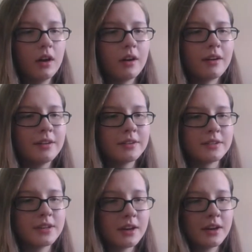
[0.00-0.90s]

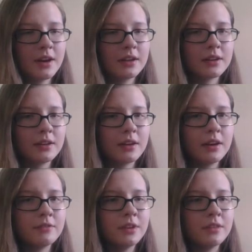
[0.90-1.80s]
Argus, I
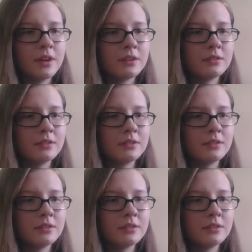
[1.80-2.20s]
read that.